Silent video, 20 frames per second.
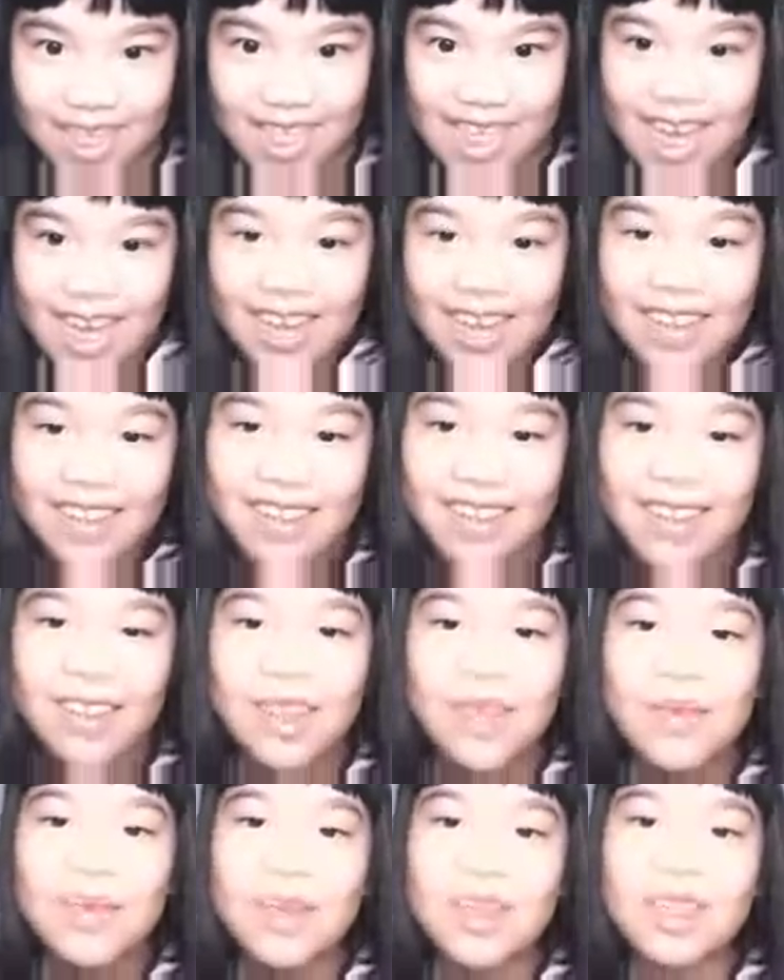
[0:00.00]
not.
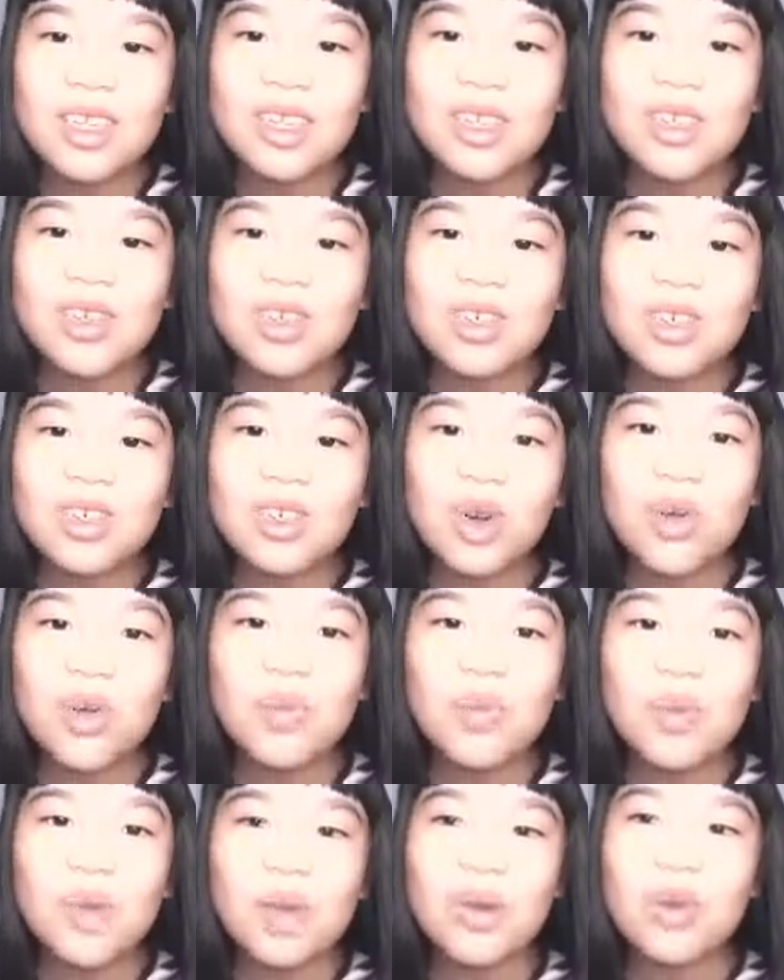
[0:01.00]
But it looks so
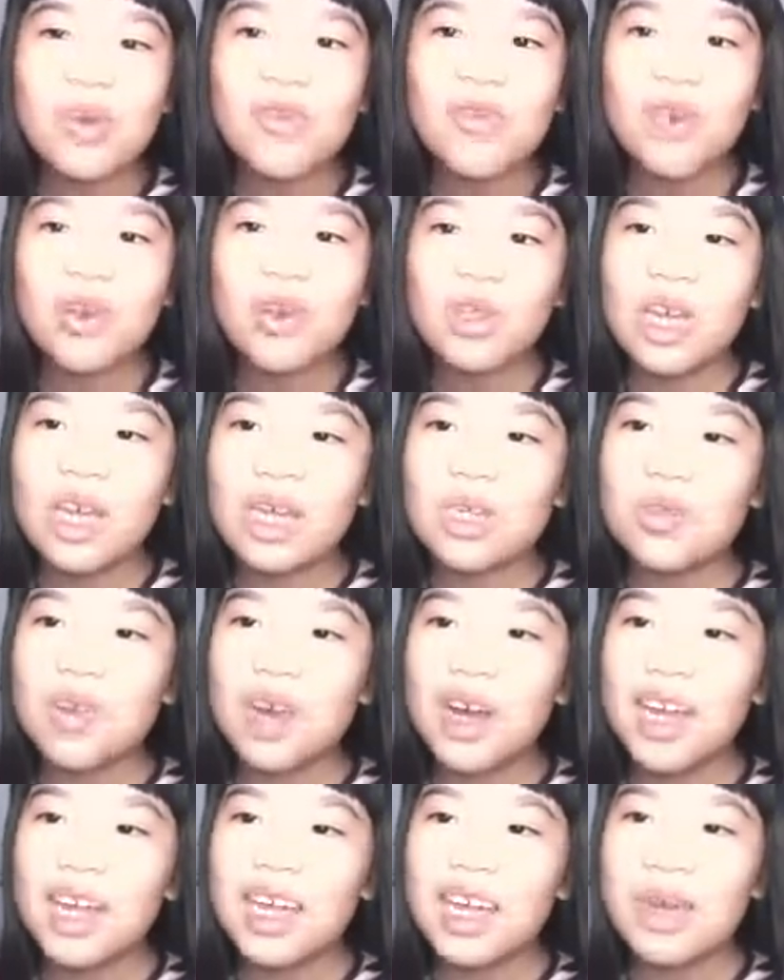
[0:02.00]
beautiful. That's
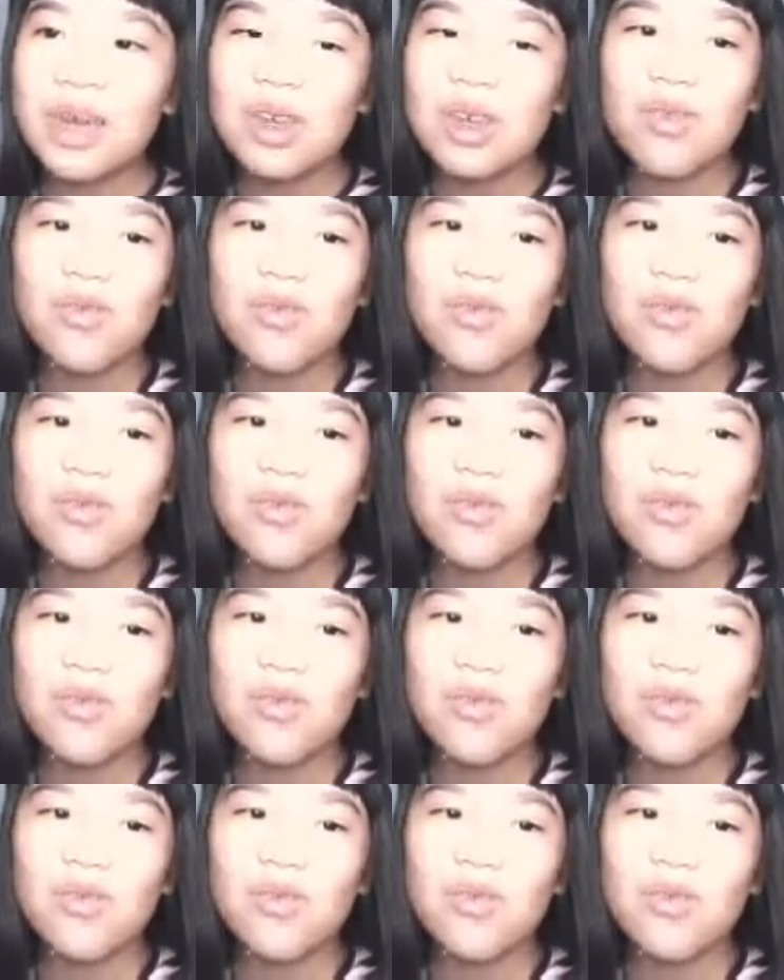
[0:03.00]
why I named it